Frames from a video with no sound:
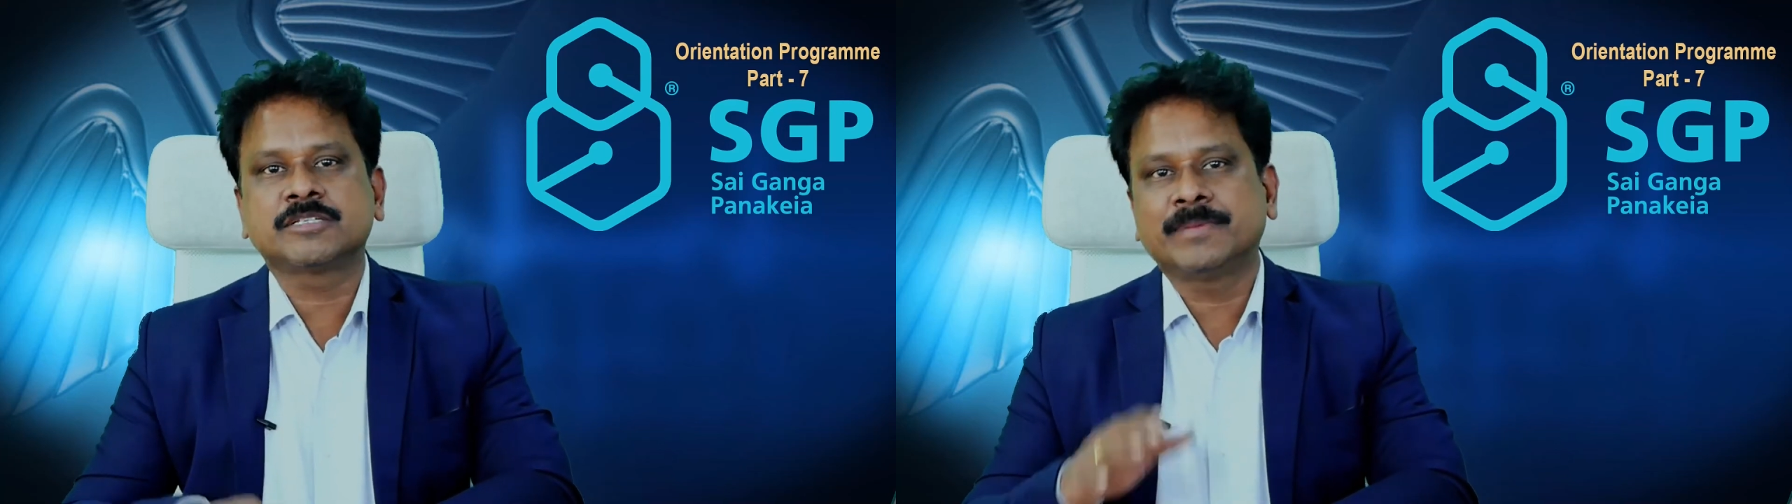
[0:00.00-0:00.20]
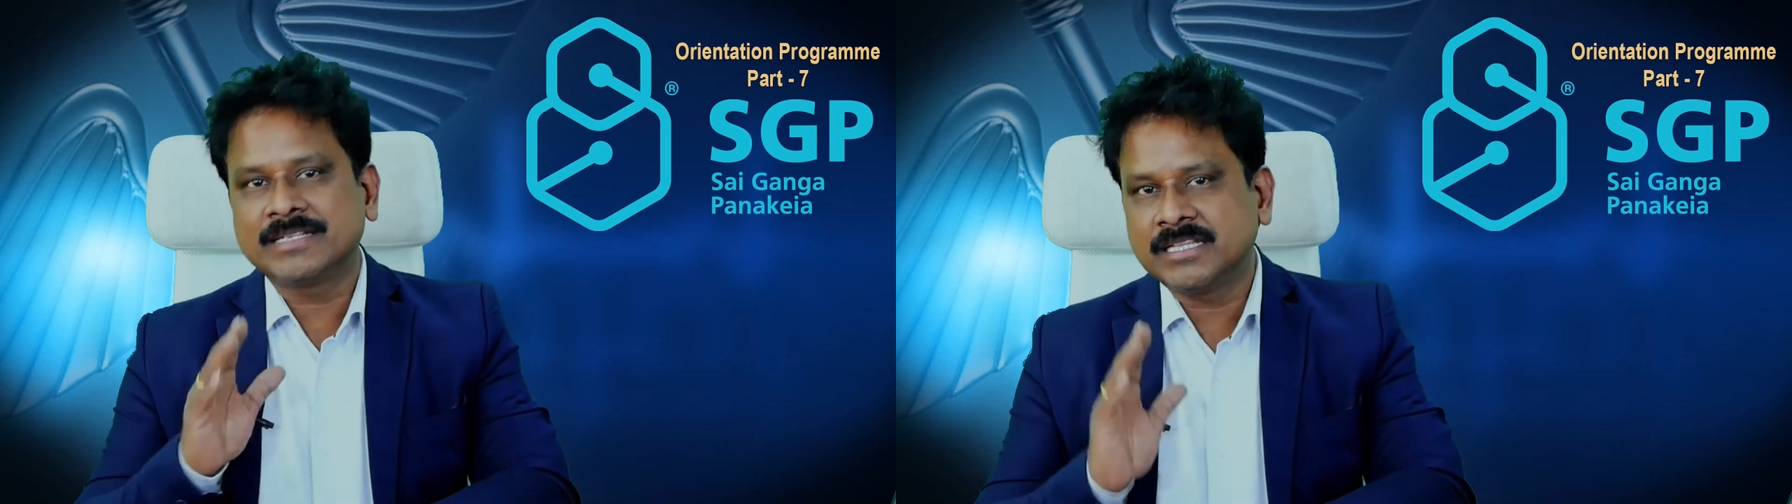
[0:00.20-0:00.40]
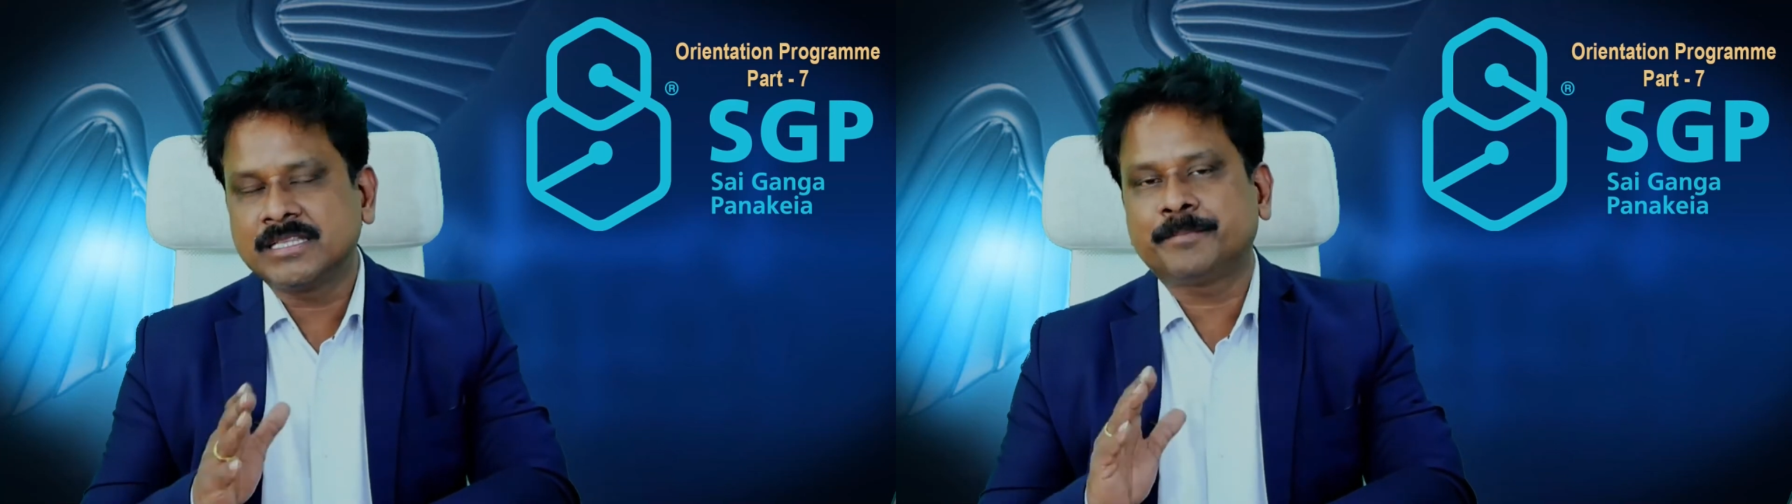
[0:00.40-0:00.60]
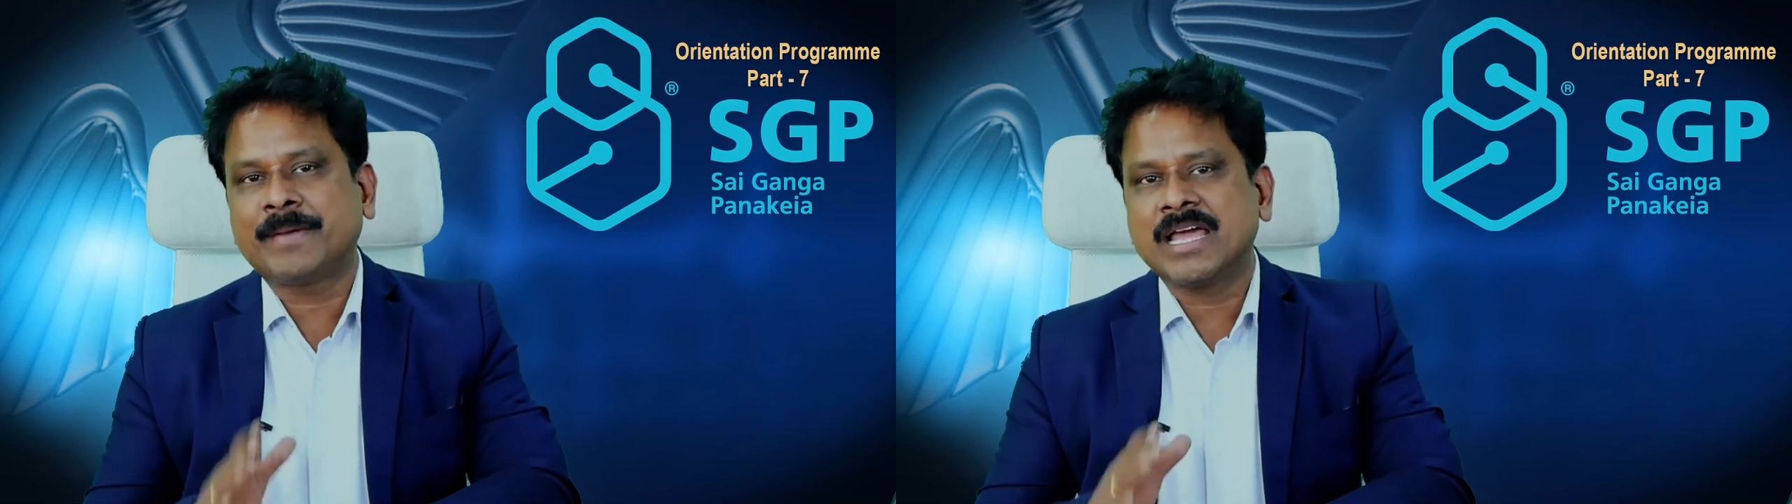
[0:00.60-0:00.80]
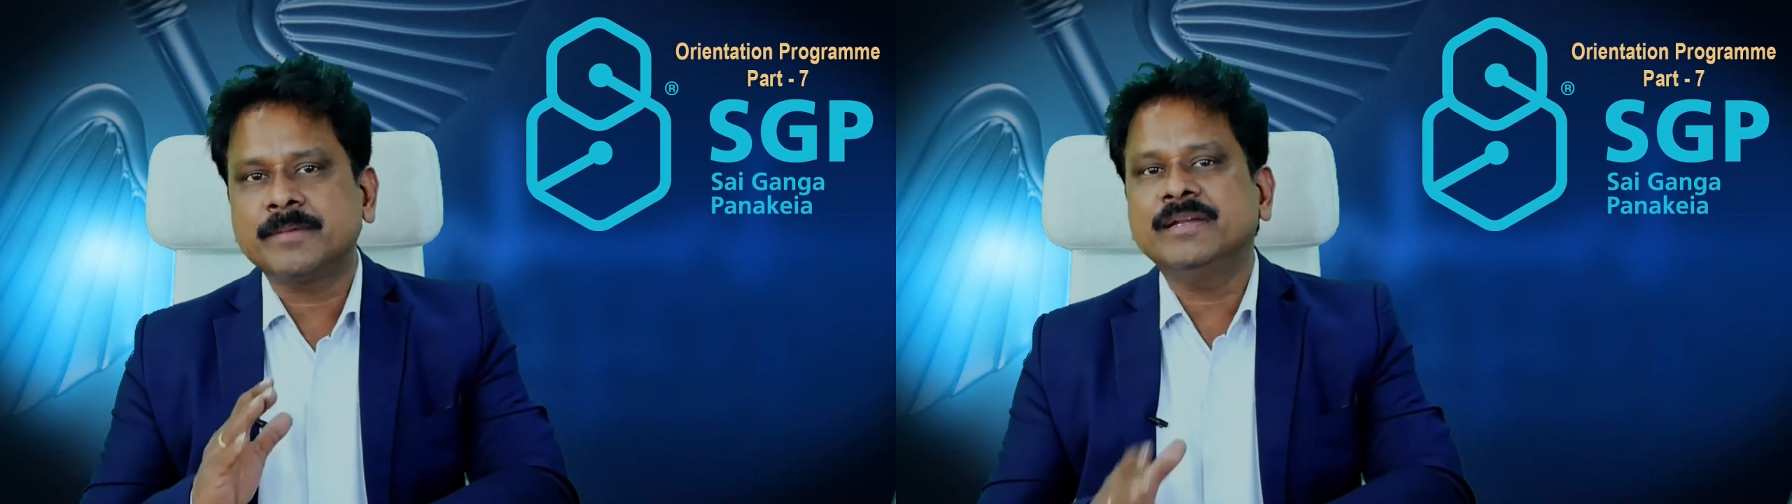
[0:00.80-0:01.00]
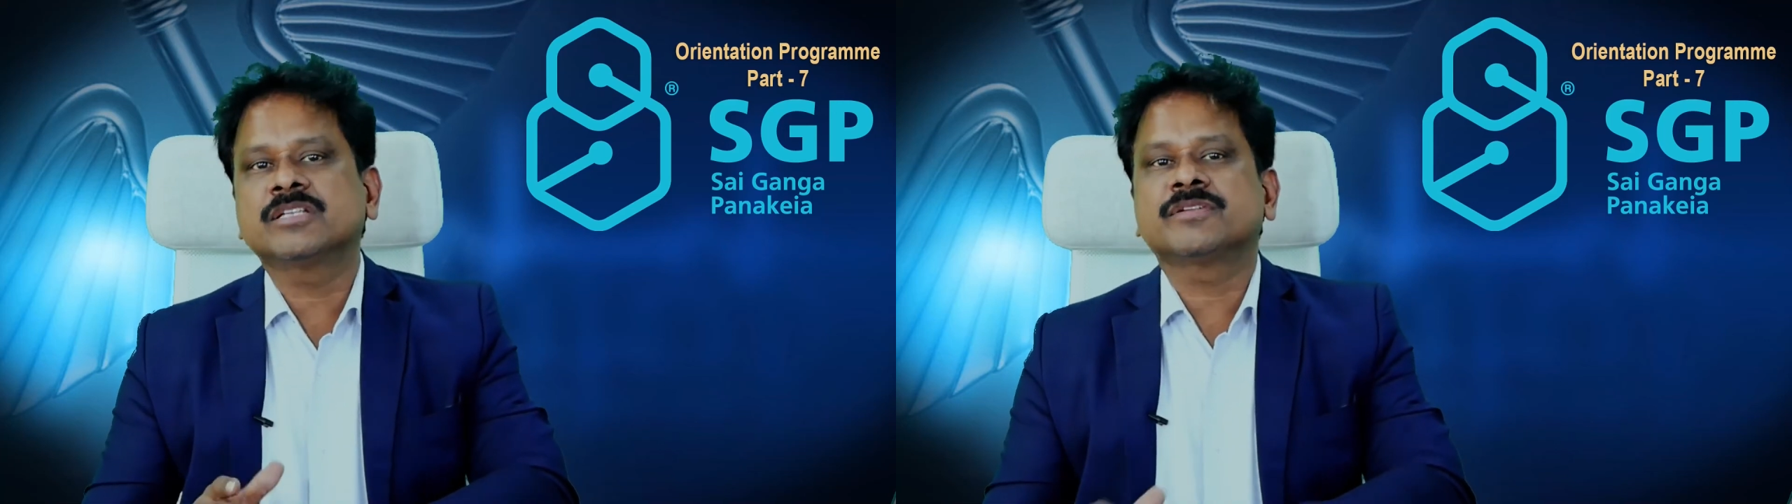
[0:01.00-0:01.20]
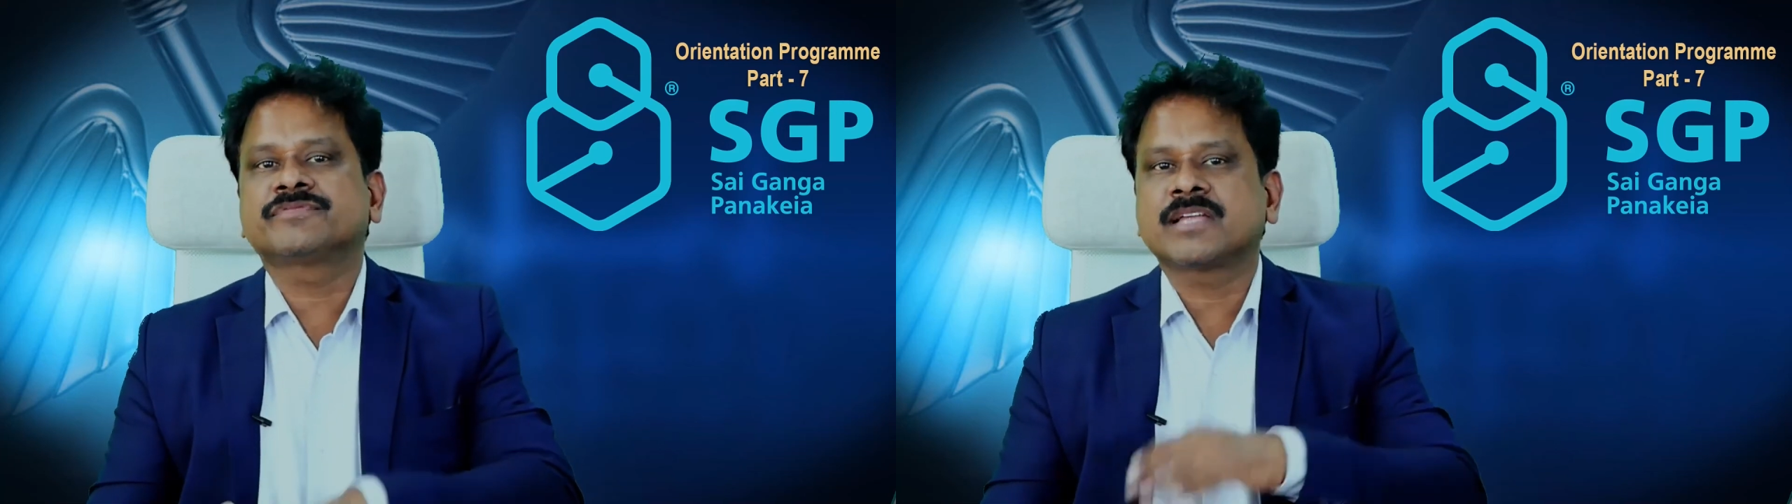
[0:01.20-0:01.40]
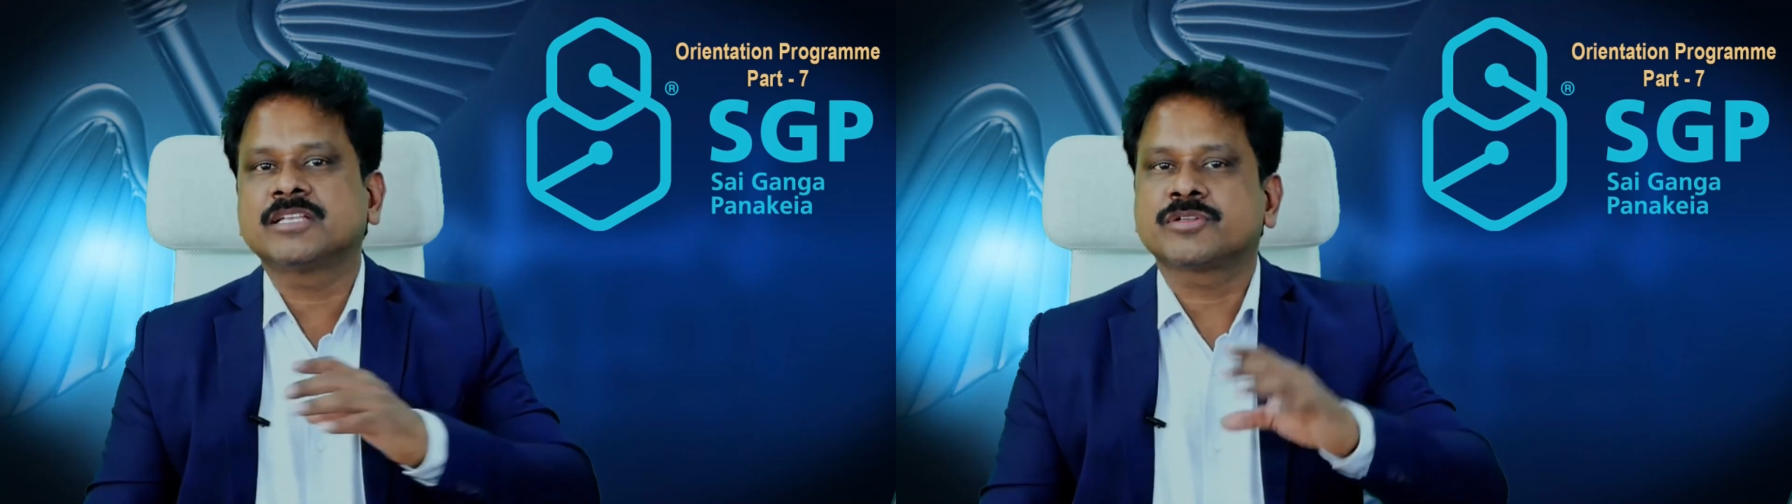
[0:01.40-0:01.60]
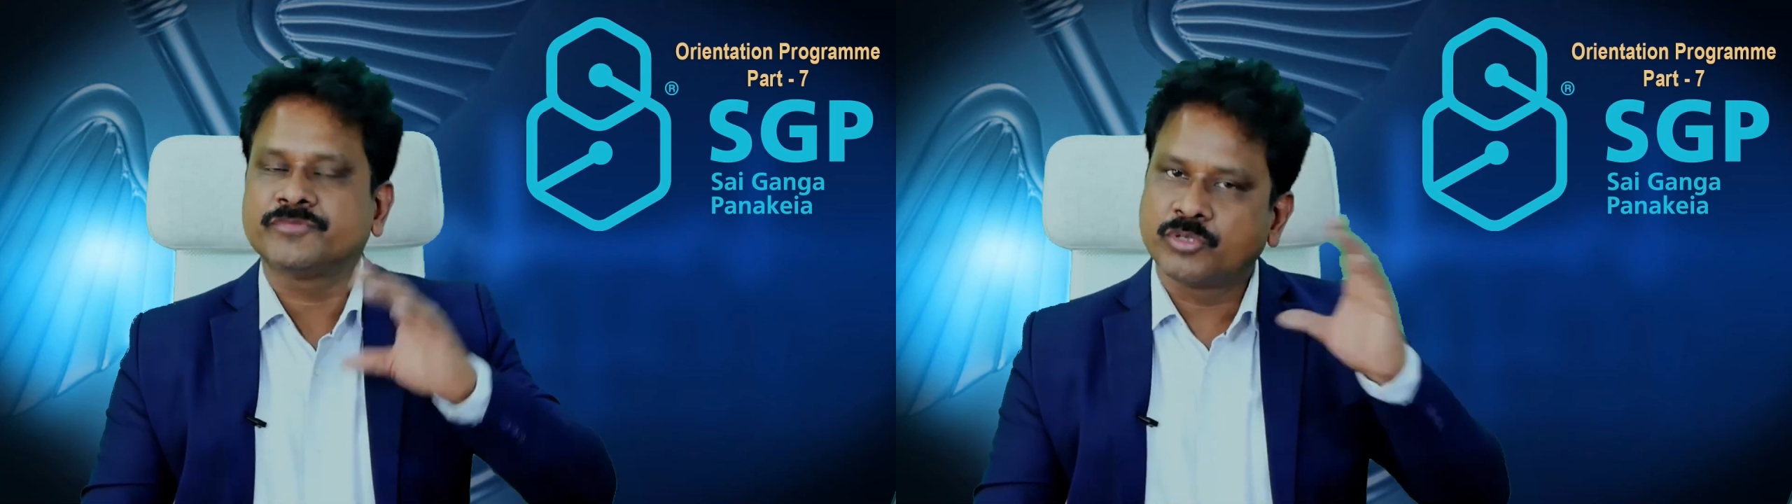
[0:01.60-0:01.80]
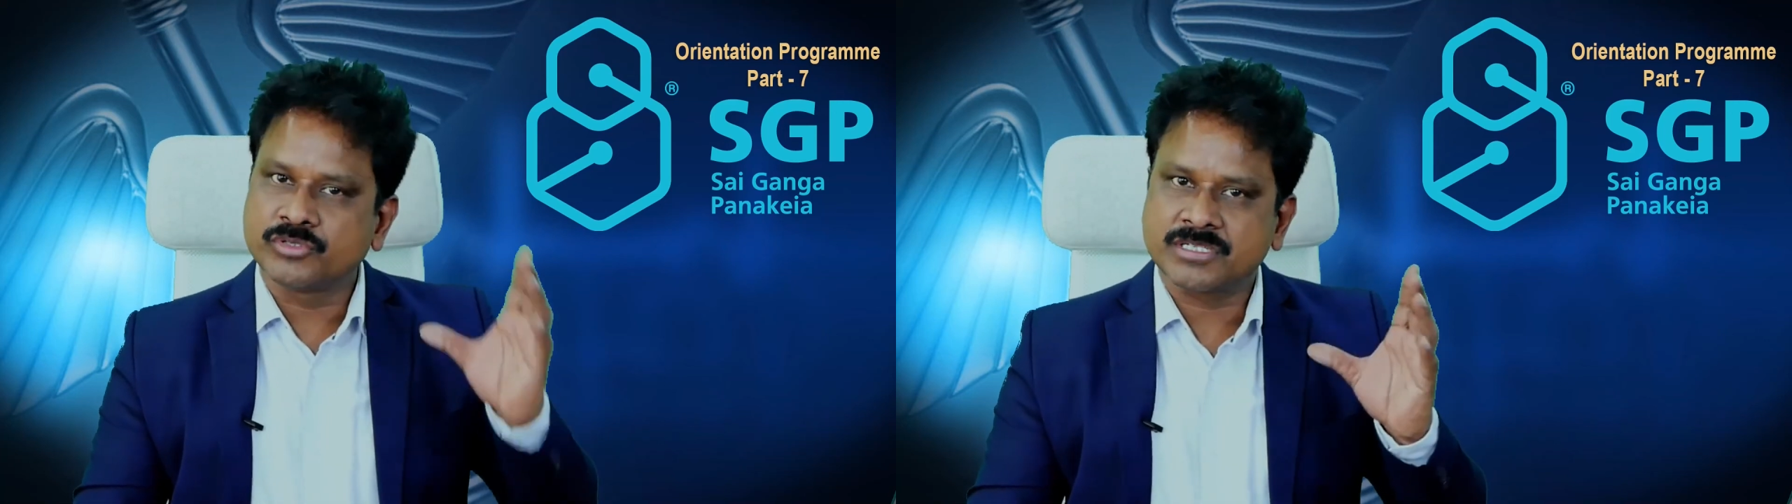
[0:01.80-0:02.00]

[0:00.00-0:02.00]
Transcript: but then the parameters of science of those